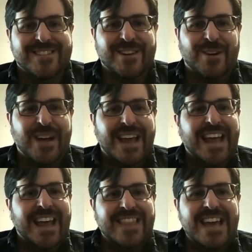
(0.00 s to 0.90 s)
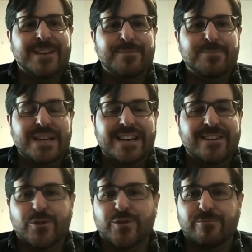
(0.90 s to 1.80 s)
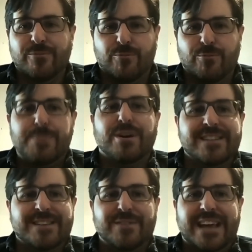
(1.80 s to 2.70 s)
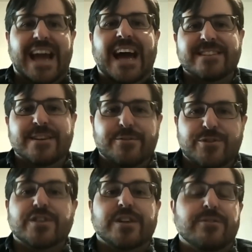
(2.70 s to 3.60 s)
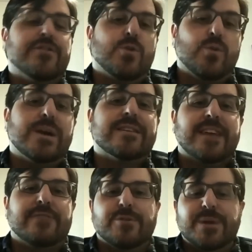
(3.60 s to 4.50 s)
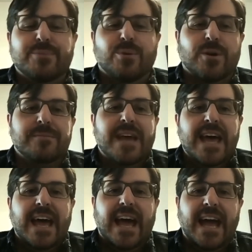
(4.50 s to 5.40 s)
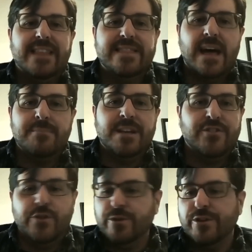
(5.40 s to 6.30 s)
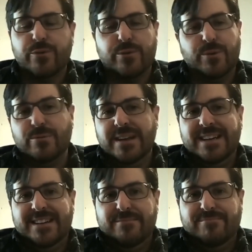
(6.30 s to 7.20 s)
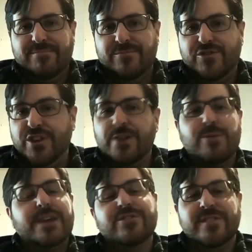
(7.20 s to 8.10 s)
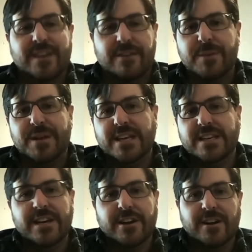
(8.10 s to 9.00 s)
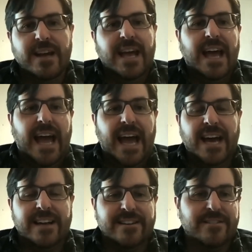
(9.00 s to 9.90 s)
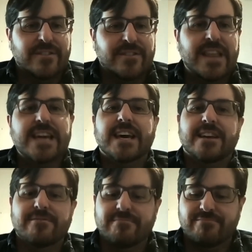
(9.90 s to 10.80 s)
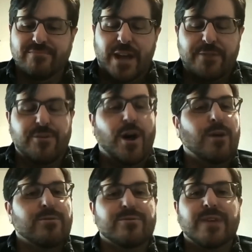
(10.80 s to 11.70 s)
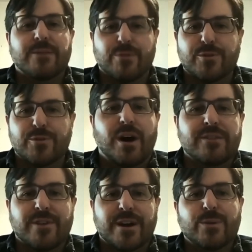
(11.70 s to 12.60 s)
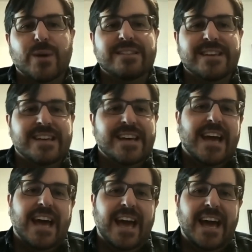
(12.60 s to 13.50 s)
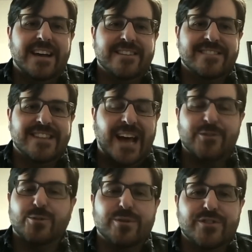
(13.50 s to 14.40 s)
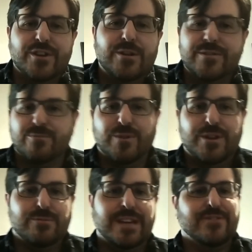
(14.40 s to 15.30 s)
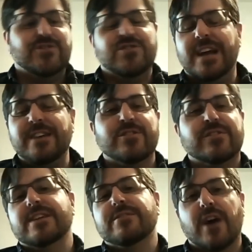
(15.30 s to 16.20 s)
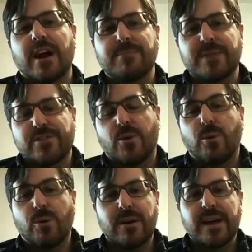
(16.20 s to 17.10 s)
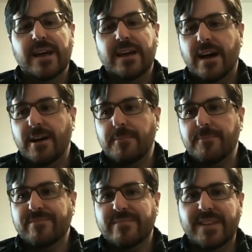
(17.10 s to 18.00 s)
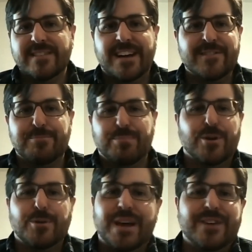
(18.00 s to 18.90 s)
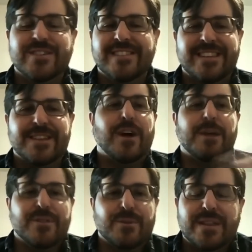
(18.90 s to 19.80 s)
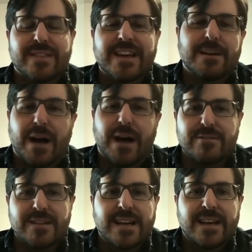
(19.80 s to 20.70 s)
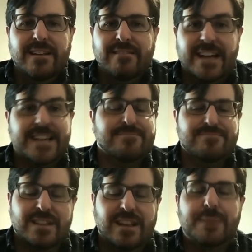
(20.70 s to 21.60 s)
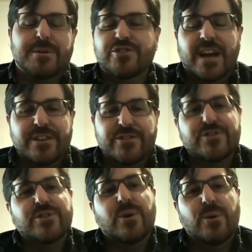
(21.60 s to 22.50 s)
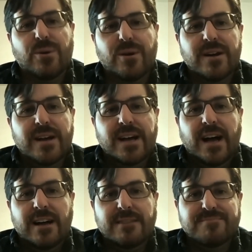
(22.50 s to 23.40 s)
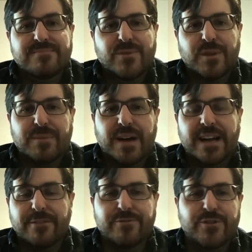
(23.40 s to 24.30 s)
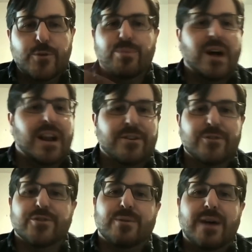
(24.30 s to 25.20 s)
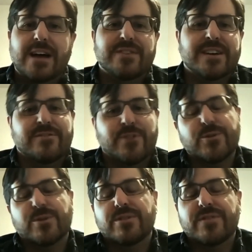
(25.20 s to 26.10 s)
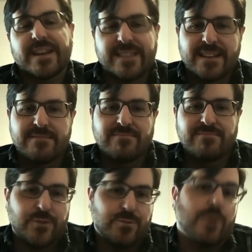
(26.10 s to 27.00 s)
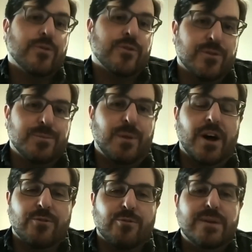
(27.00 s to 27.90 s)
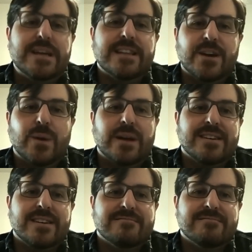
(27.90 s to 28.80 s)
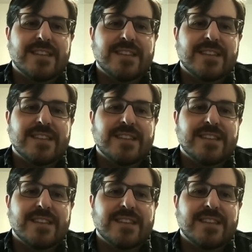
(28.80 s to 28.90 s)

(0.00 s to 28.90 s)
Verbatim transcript: So they can be reproductively active just in a few weeks after being born. And that means you can go through generations of them in a year and they can evolve and respond very quickly. And as a result, when you get changes in the environment or um, these kinds of perturbations in the environment that we think about, like climate change or um, some kind of new predators arriving, those sorts of things, these rodents respond really quickly.